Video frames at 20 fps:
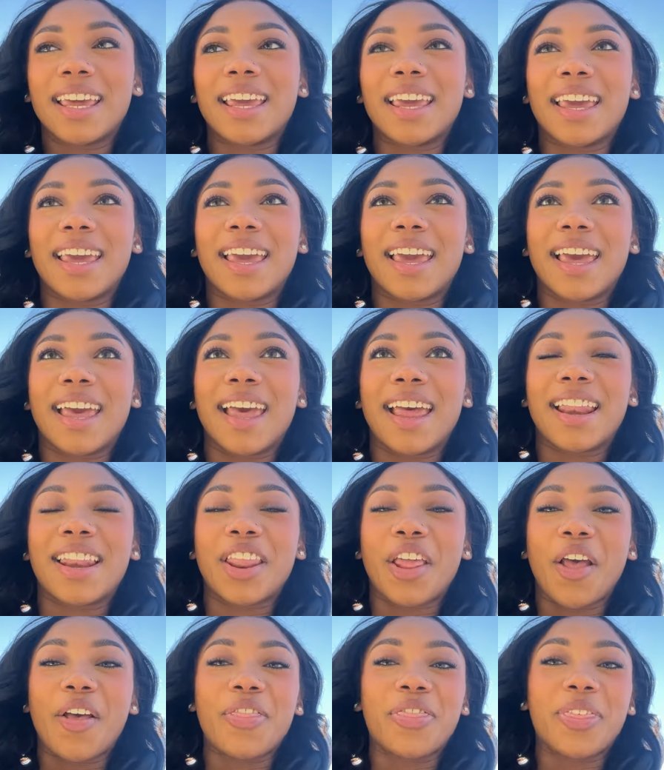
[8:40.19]
And
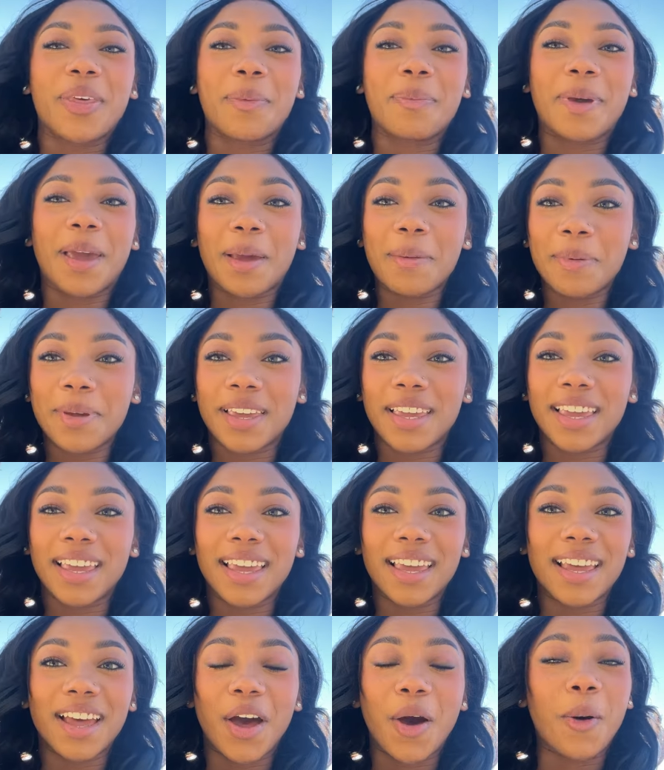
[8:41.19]
the baby,
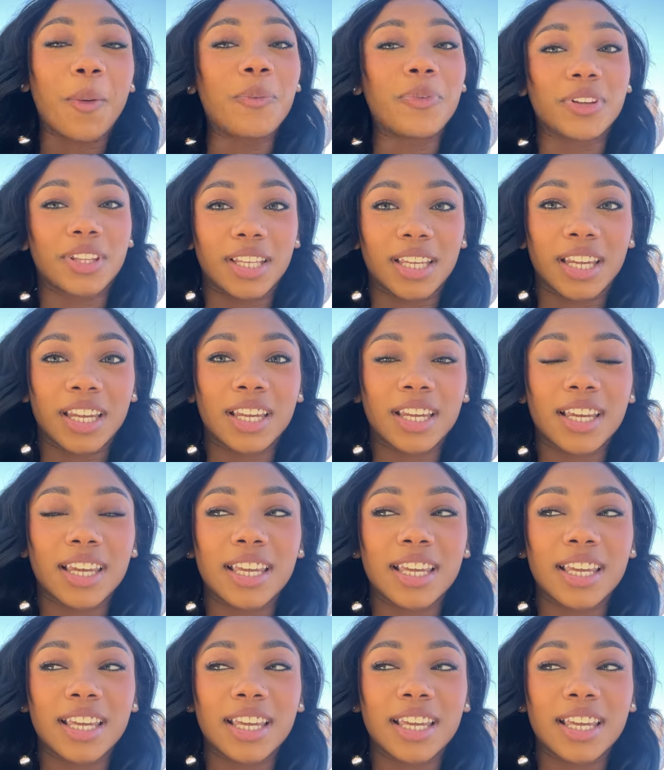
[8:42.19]
hopefully,